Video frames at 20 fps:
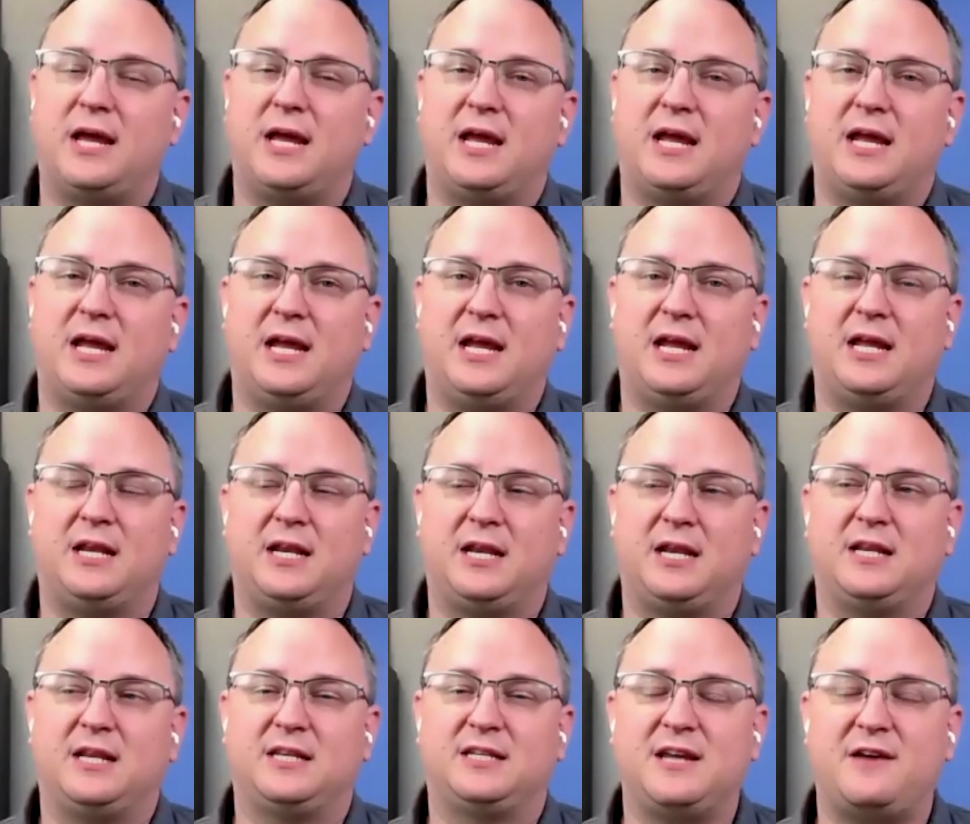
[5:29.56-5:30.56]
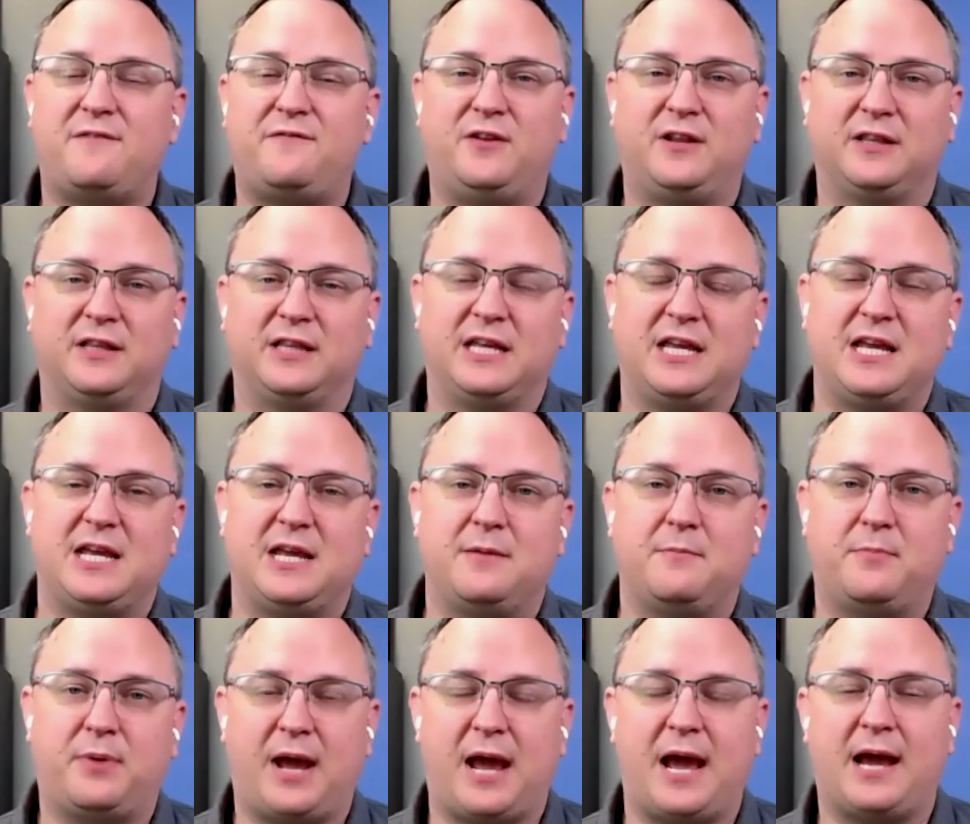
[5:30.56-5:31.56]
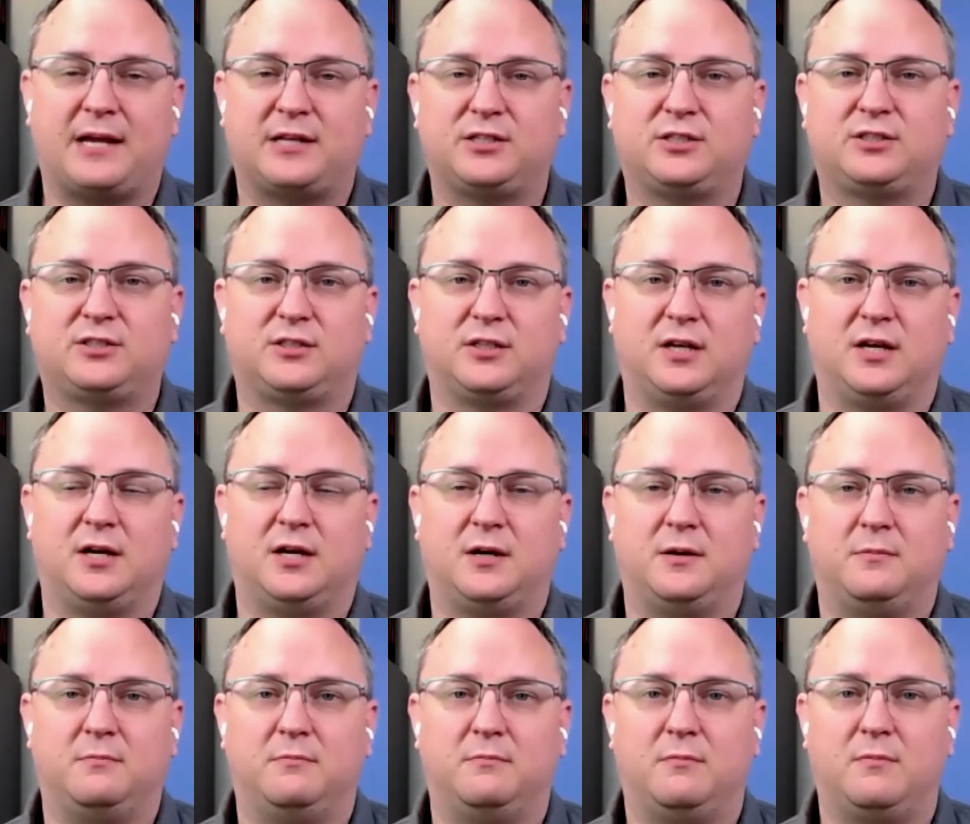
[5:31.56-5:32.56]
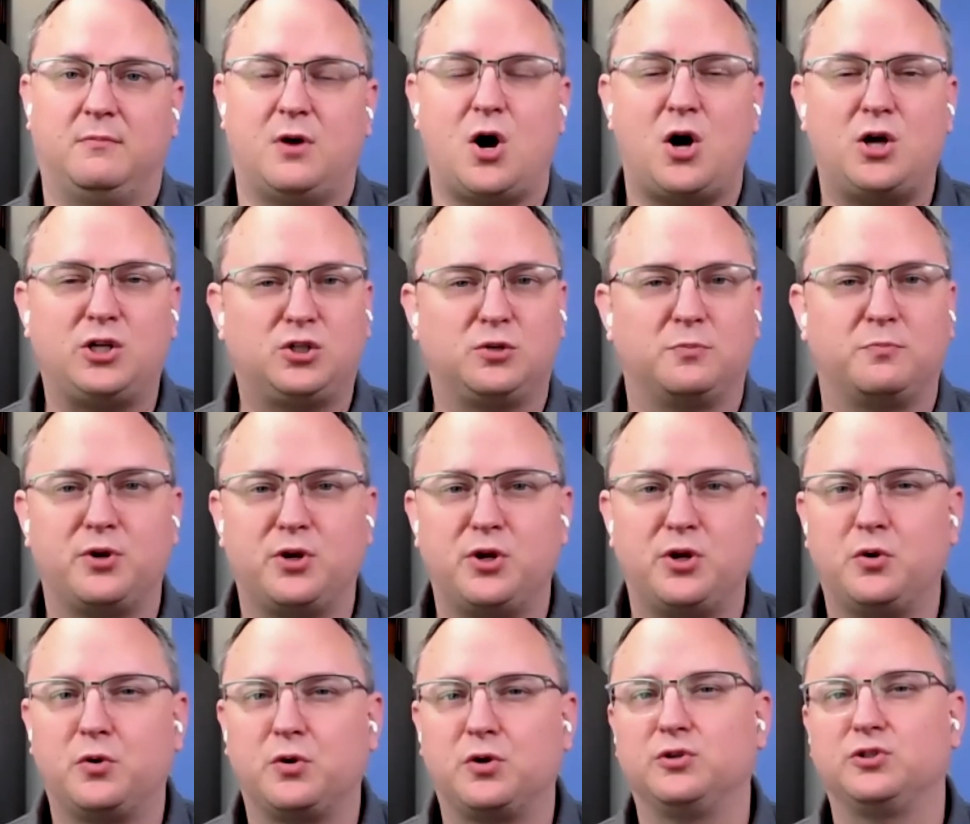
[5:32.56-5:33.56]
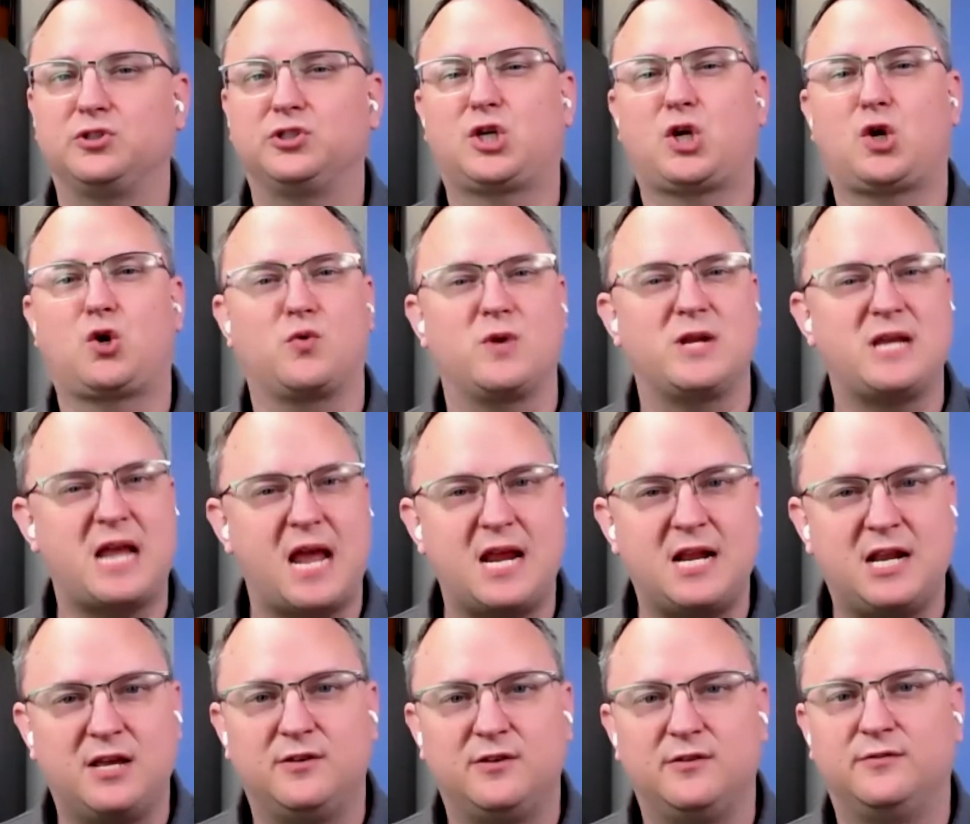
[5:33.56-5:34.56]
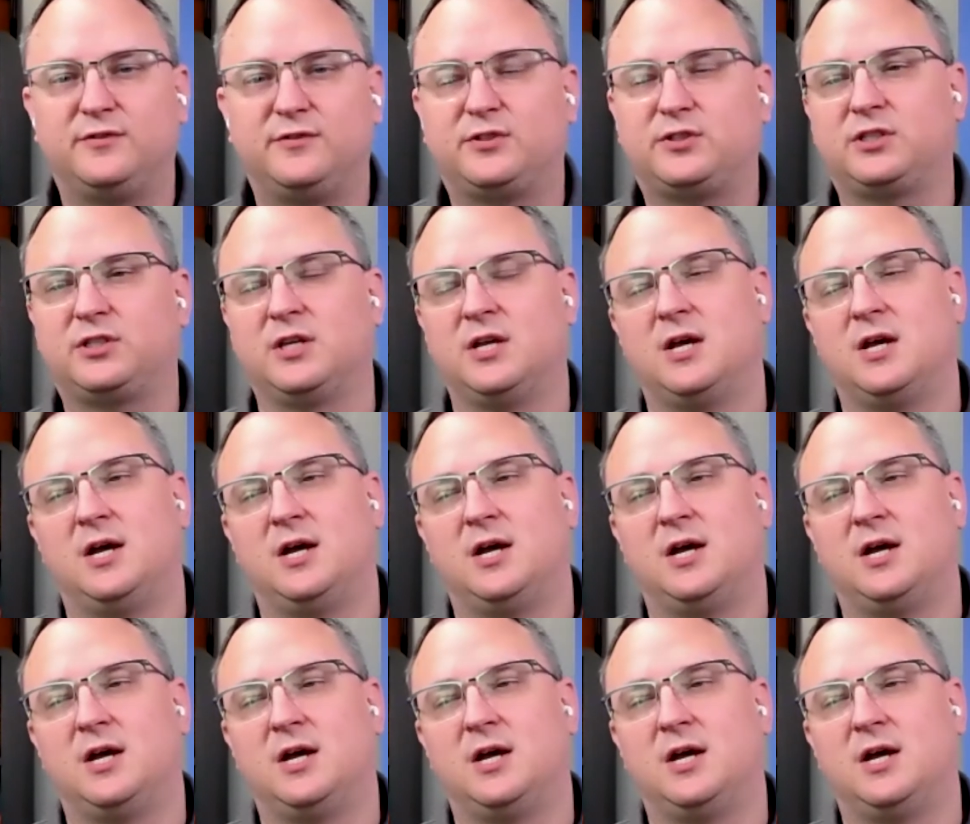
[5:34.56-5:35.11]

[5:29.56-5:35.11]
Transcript: it definitely impacts entrepreneurs, creatives,